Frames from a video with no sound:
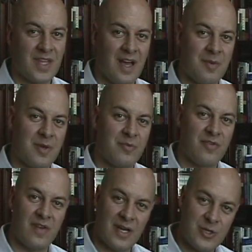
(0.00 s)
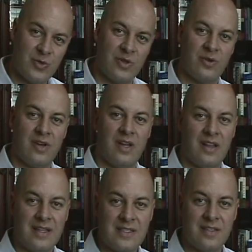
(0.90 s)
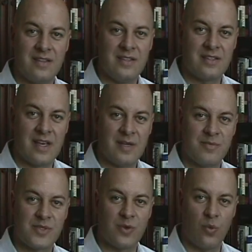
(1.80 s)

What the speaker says: I'm going to provide you with a list of these items